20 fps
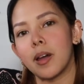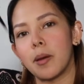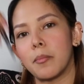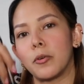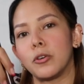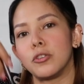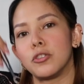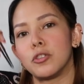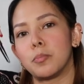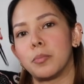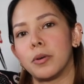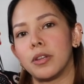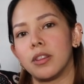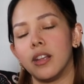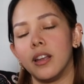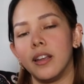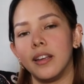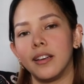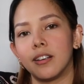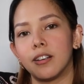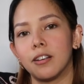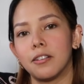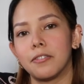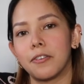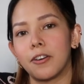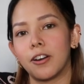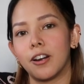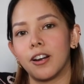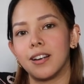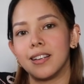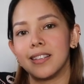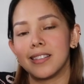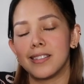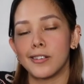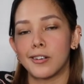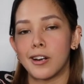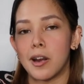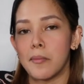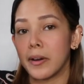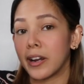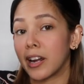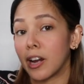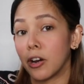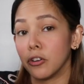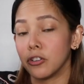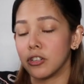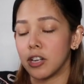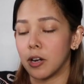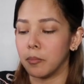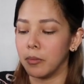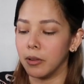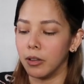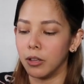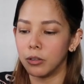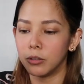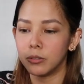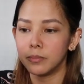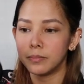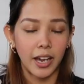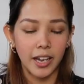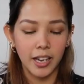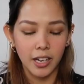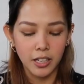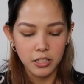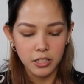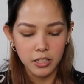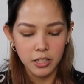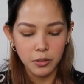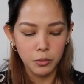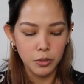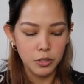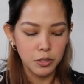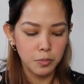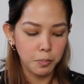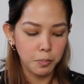I'm going to put the link of her Instagram account down below. I actually was